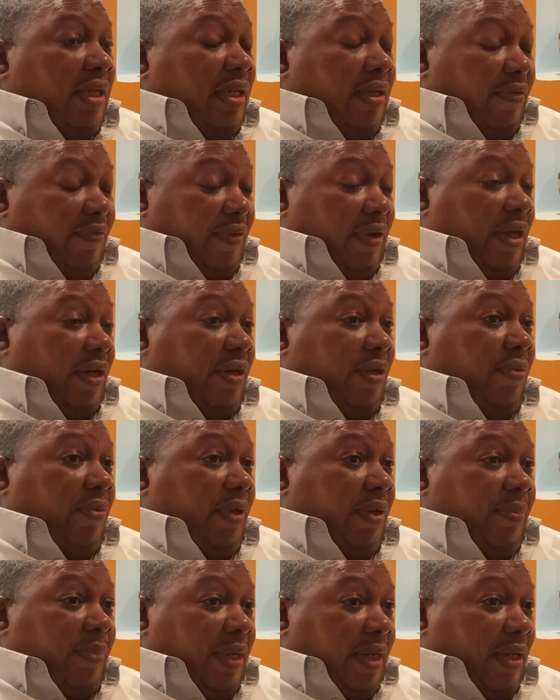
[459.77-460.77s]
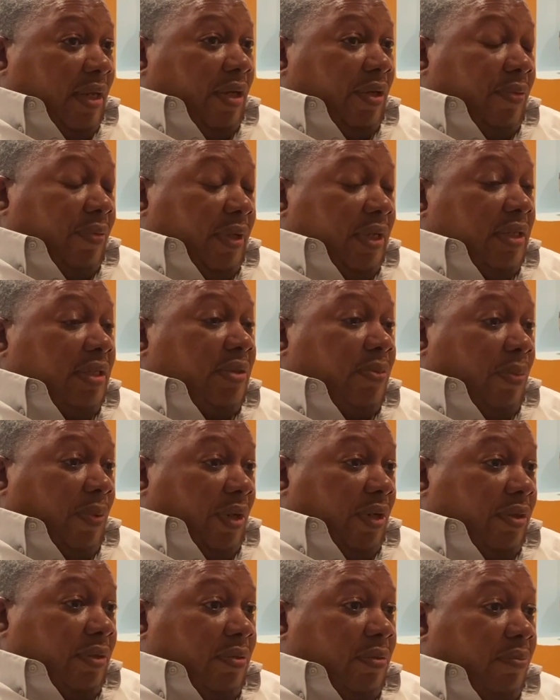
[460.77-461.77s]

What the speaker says: if I agreed to work